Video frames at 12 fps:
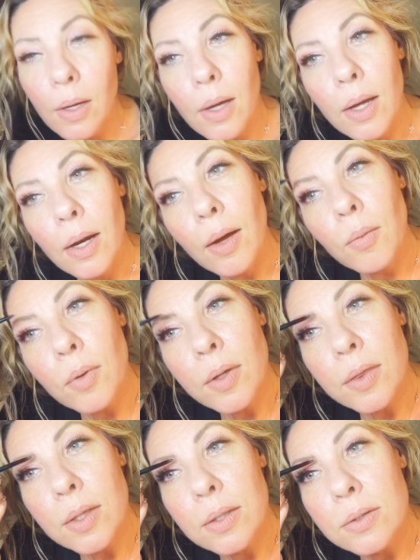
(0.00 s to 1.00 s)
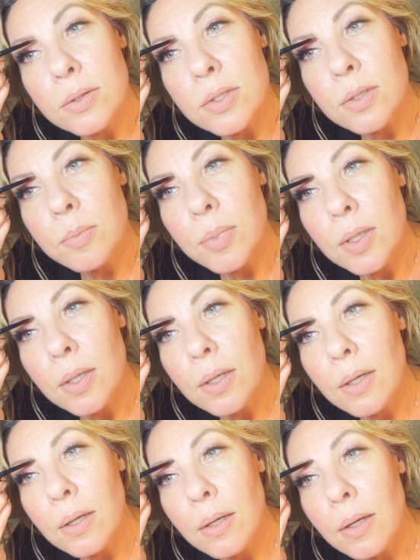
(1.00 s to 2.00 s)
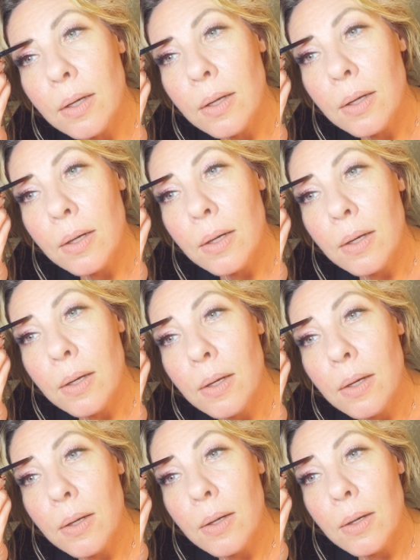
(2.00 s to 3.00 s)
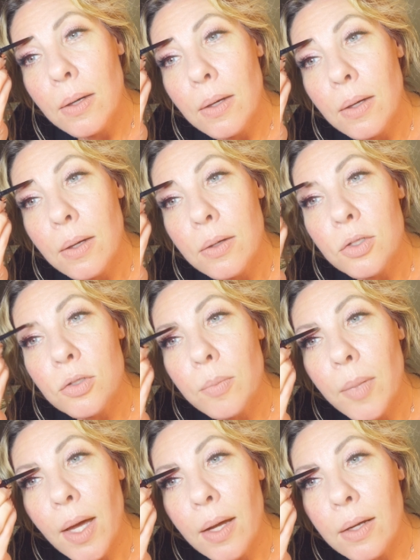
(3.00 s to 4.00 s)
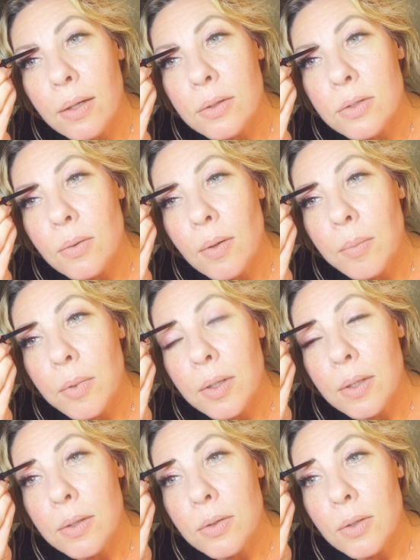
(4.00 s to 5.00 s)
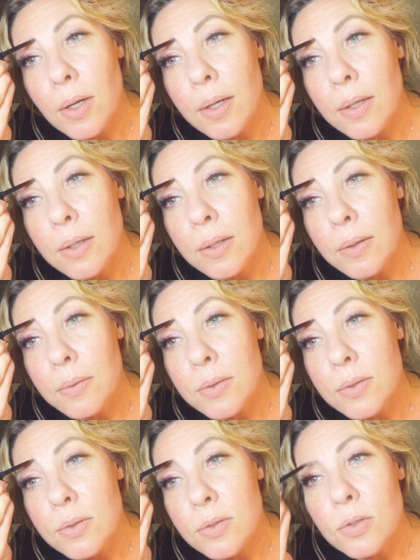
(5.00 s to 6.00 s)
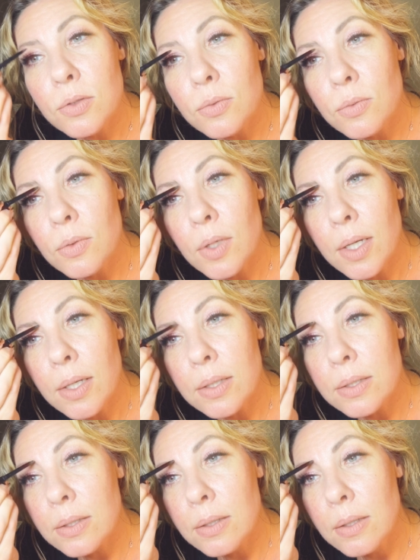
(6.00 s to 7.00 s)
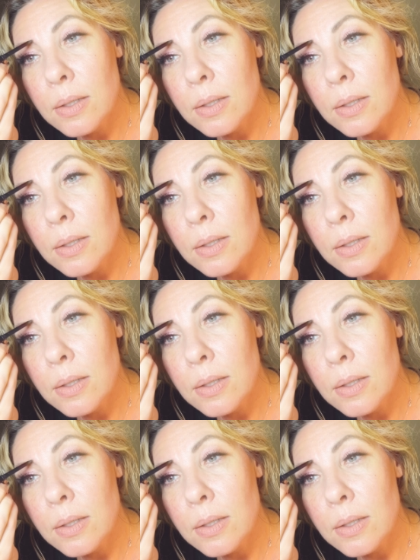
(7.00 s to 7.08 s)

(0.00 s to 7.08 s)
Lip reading: And I want these to be dramatic, so I'm going to try and do as straight